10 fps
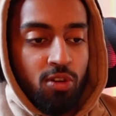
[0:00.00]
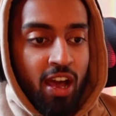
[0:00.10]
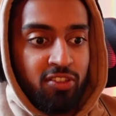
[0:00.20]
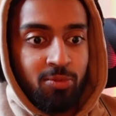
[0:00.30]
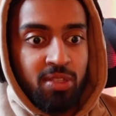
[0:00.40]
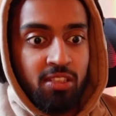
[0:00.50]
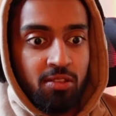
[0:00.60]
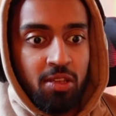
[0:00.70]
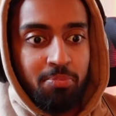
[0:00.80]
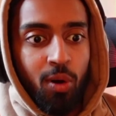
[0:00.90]
have something
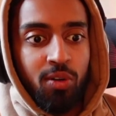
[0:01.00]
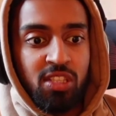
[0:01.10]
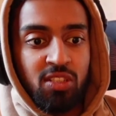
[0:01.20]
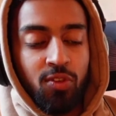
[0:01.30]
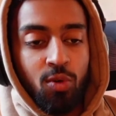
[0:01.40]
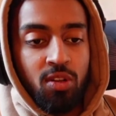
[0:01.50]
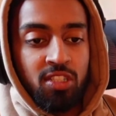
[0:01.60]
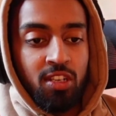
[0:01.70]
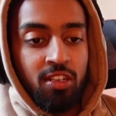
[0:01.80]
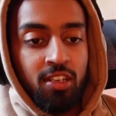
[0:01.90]
important to
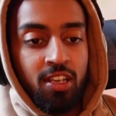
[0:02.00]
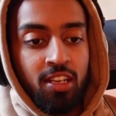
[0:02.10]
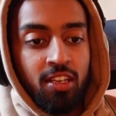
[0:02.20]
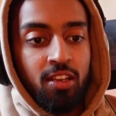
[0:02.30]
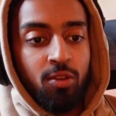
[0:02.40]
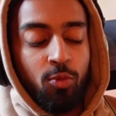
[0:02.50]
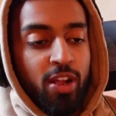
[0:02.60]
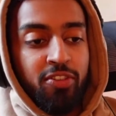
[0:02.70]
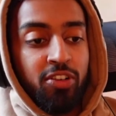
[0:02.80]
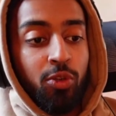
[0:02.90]
focus on.
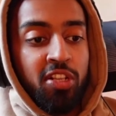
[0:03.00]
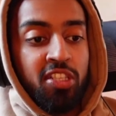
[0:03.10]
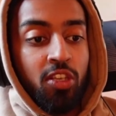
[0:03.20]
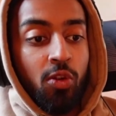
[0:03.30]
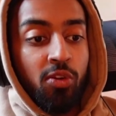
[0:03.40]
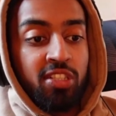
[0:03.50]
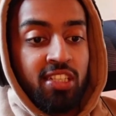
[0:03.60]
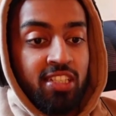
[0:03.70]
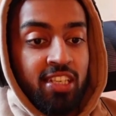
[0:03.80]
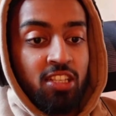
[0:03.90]
Whatever your
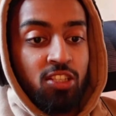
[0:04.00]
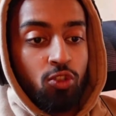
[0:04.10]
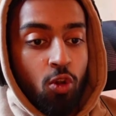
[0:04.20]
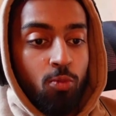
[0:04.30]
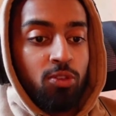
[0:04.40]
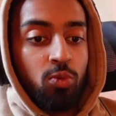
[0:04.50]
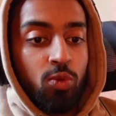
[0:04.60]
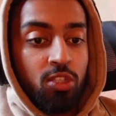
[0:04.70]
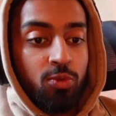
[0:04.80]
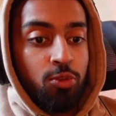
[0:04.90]
insecurity is, it gets so much
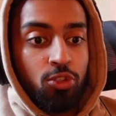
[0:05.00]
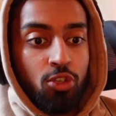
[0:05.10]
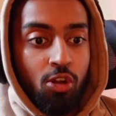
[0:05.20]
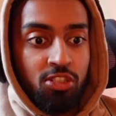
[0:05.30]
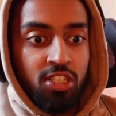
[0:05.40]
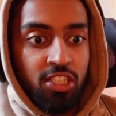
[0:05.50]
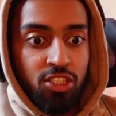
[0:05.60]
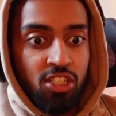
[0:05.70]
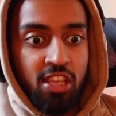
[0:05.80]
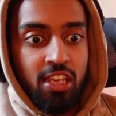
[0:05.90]
worse when you're just constantly
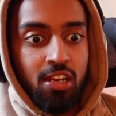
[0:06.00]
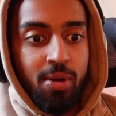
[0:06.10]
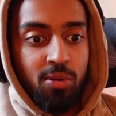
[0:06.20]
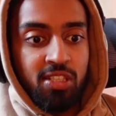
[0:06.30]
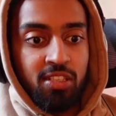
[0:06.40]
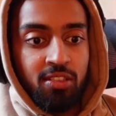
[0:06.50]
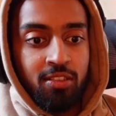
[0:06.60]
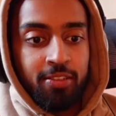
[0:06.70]
just thinking about it.